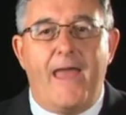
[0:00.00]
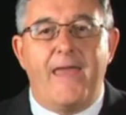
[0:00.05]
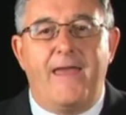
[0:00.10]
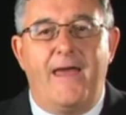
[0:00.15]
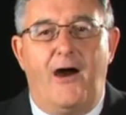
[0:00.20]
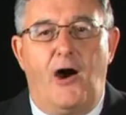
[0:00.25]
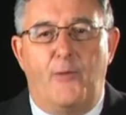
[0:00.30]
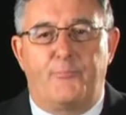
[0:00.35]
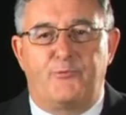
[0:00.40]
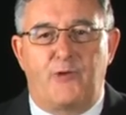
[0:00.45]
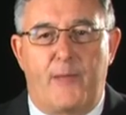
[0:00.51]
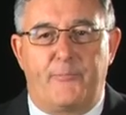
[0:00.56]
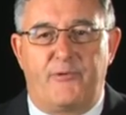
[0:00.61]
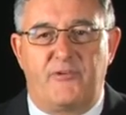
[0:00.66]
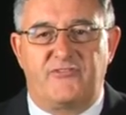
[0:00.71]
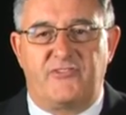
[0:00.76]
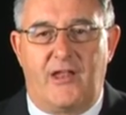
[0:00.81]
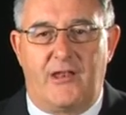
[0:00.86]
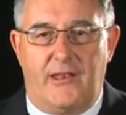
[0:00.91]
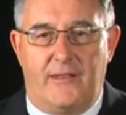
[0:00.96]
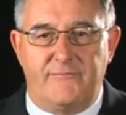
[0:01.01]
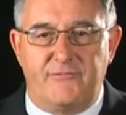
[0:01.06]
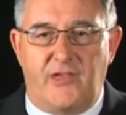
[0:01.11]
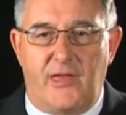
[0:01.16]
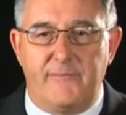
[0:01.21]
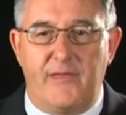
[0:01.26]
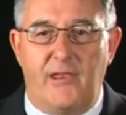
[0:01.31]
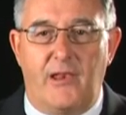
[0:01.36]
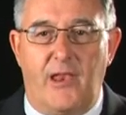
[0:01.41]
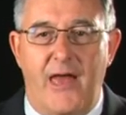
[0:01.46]
A help
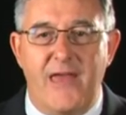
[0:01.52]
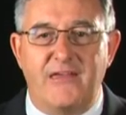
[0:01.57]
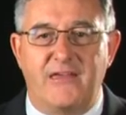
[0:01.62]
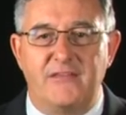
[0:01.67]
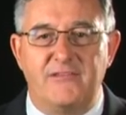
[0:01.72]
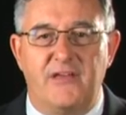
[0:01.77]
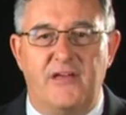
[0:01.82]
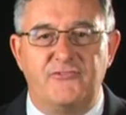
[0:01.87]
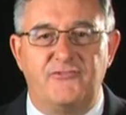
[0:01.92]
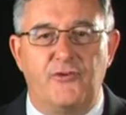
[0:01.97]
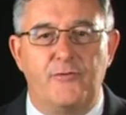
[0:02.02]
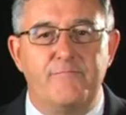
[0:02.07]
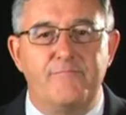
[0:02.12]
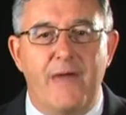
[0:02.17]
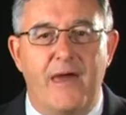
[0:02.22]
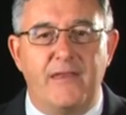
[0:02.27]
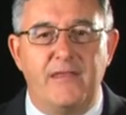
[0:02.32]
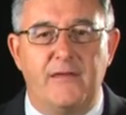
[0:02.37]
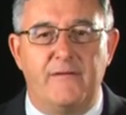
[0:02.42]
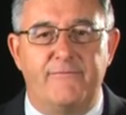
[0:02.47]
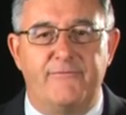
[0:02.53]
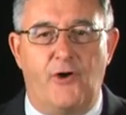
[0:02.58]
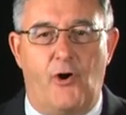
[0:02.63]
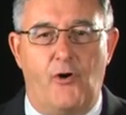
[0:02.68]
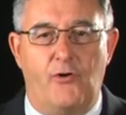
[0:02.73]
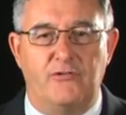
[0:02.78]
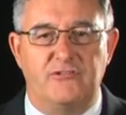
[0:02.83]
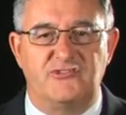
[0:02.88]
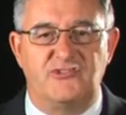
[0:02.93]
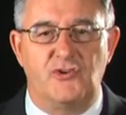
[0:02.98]
representative can be likened unto many of
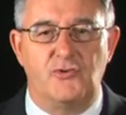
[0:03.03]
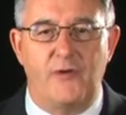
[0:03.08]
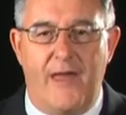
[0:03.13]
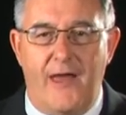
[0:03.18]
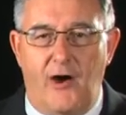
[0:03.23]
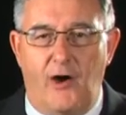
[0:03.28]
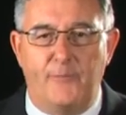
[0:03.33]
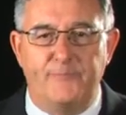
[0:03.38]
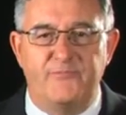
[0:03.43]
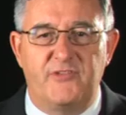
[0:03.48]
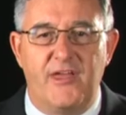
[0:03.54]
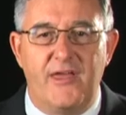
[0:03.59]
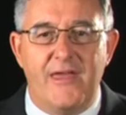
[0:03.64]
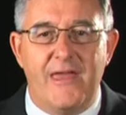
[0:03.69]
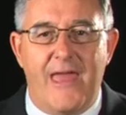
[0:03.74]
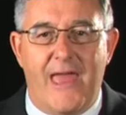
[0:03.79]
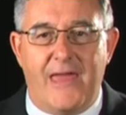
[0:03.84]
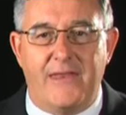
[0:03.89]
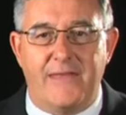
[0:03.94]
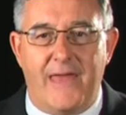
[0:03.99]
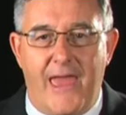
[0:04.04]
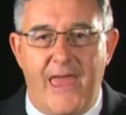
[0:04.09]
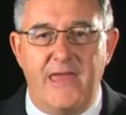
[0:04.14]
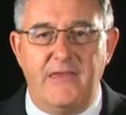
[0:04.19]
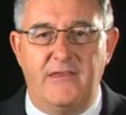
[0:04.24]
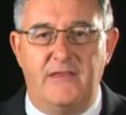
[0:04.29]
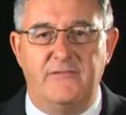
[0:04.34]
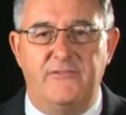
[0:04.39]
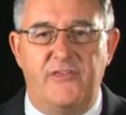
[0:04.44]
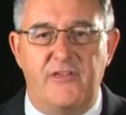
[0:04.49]
those who helped and
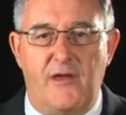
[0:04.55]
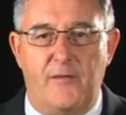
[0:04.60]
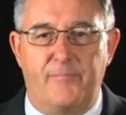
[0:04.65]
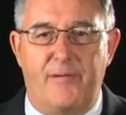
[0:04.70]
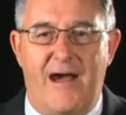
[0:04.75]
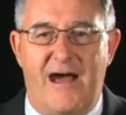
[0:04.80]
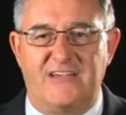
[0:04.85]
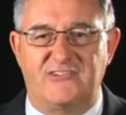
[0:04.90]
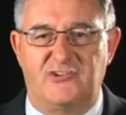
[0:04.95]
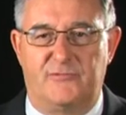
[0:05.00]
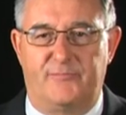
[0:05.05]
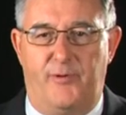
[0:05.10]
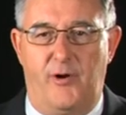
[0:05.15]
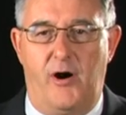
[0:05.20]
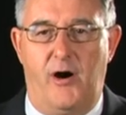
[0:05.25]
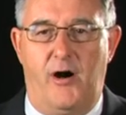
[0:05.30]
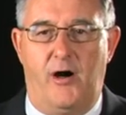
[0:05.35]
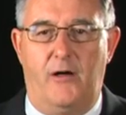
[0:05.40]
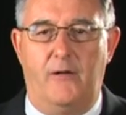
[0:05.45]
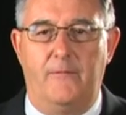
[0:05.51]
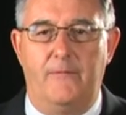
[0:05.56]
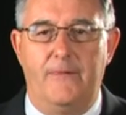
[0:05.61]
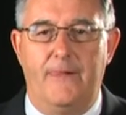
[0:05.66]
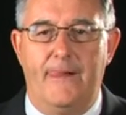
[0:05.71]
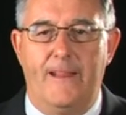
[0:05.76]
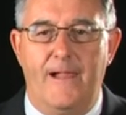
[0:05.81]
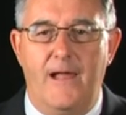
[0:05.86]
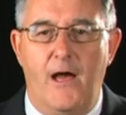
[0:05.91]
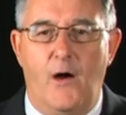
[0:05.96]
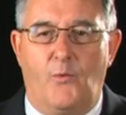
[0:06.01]
aided the Apostle Paul,
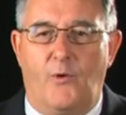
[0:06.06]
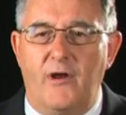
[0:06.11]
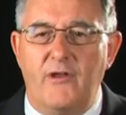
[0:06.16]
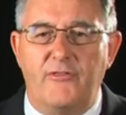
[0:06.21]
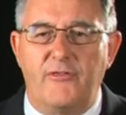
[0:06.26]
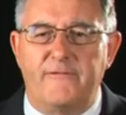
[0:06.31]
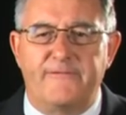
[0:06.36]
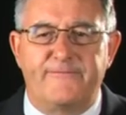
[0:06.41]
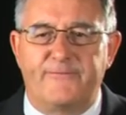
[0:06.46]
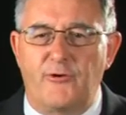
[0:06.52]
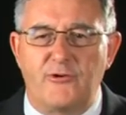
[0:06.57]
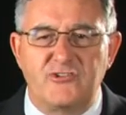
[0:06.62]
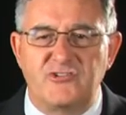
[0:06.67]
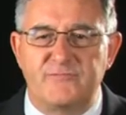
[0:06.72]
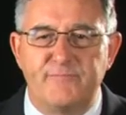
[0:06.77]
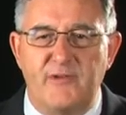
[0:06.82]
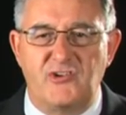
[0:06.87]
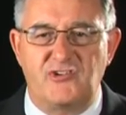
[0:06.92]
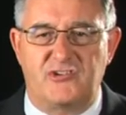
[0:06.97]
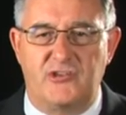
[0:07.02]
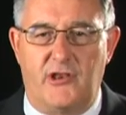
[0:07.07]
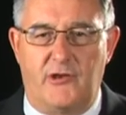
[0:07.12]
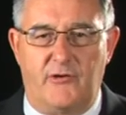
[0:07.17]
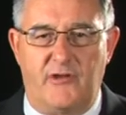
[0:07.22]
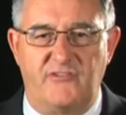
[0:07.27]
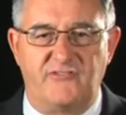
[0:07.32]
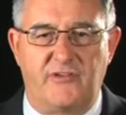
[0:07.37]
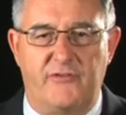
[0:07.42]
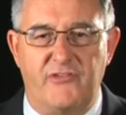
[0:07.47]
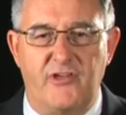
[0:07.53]
one of the first
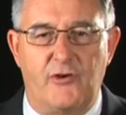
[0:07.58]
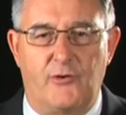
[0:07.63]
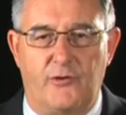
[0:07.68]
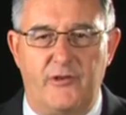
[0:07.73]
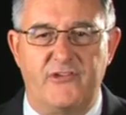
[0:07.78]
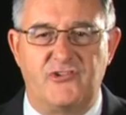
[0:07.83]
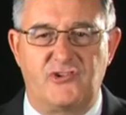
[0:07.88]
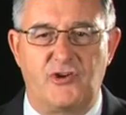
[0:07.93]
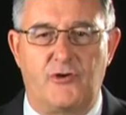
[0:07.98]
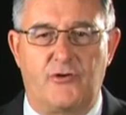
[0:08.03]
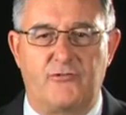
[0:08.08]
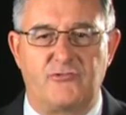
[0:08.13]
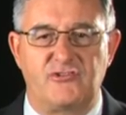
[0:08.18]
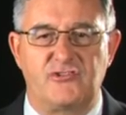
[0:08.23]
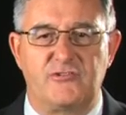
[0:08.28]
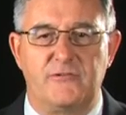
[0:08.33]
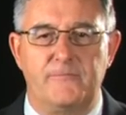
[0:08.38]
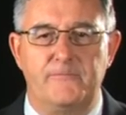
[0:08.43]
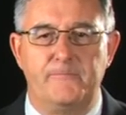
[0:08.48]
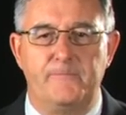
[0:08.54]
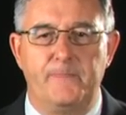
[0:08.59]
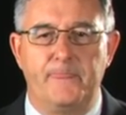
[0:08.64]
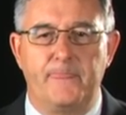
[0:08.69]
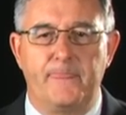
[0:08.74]
missionaries of the early church.